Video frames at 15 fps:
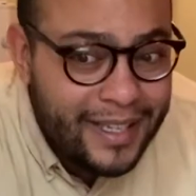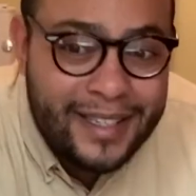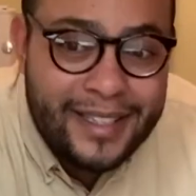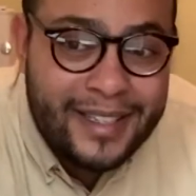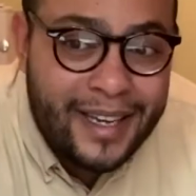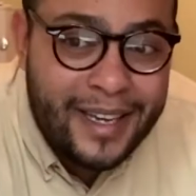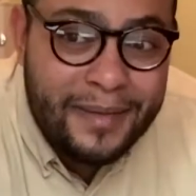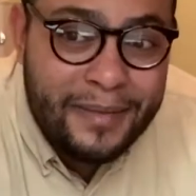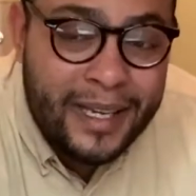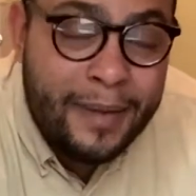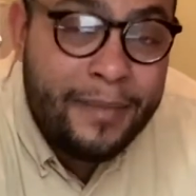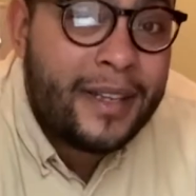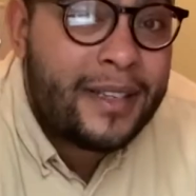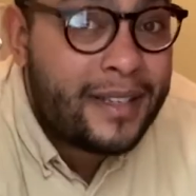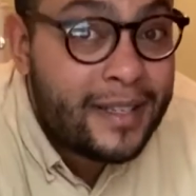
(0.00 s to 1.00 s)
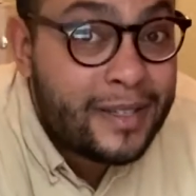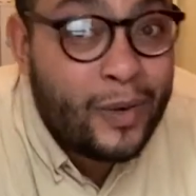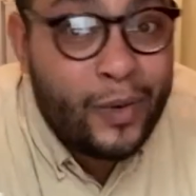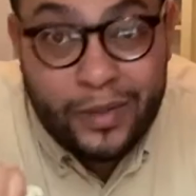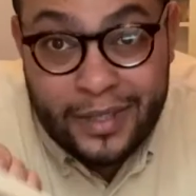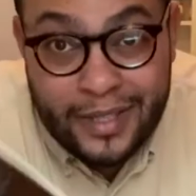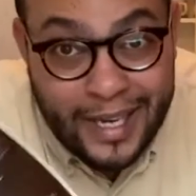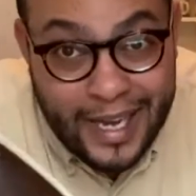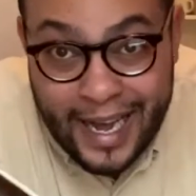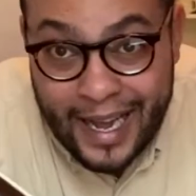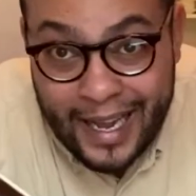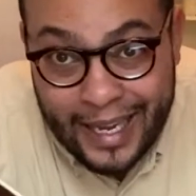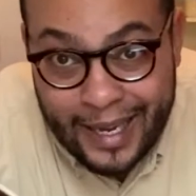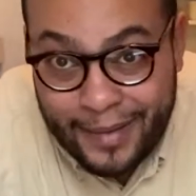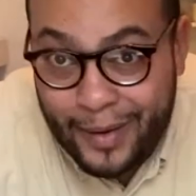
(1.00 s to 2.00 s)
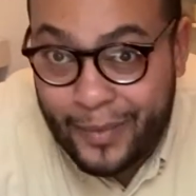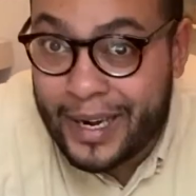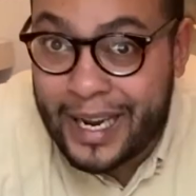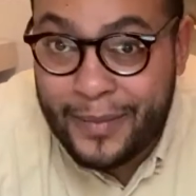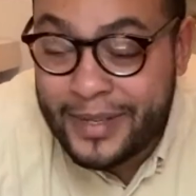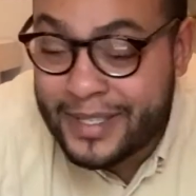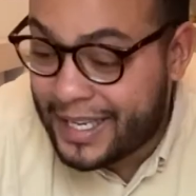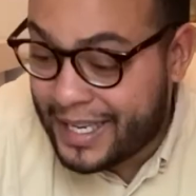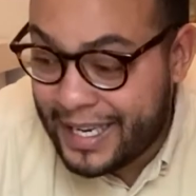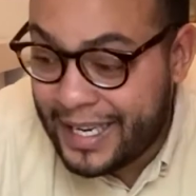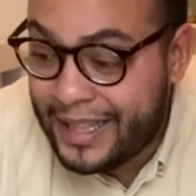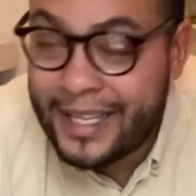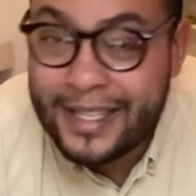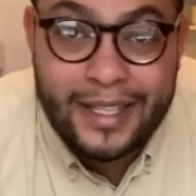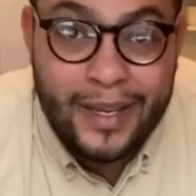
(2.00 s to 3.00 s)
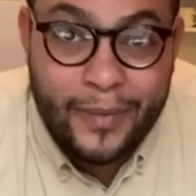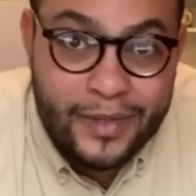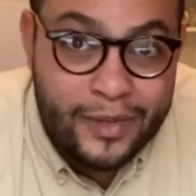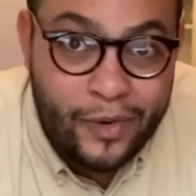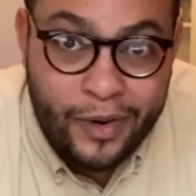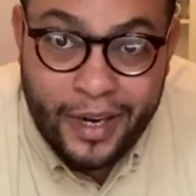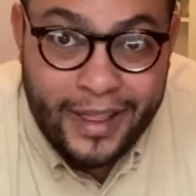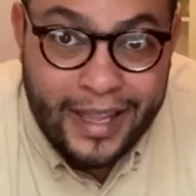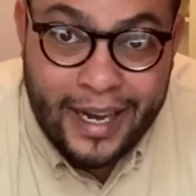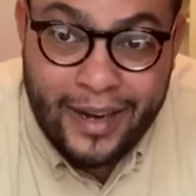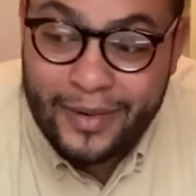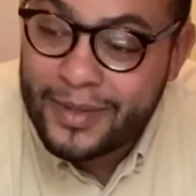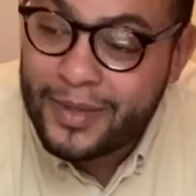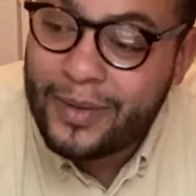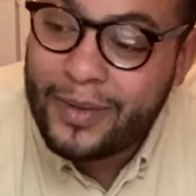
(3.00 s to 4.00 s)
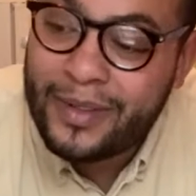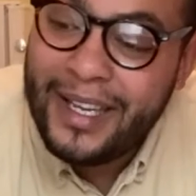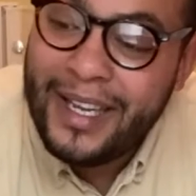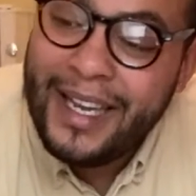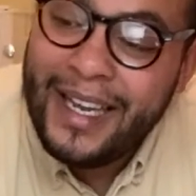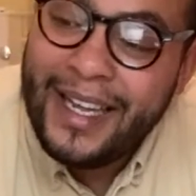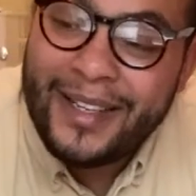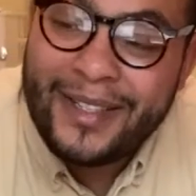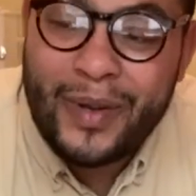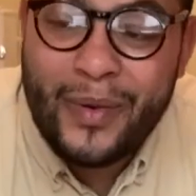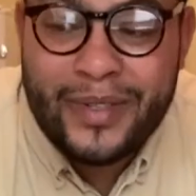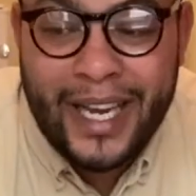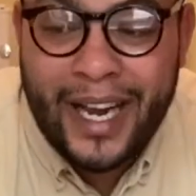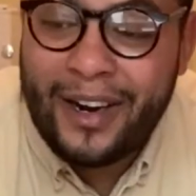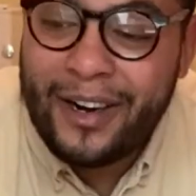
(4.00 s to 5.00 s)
Sunbeam. This thing's older than I am. Like when I was a kid, this thing was already in the household. So it's like an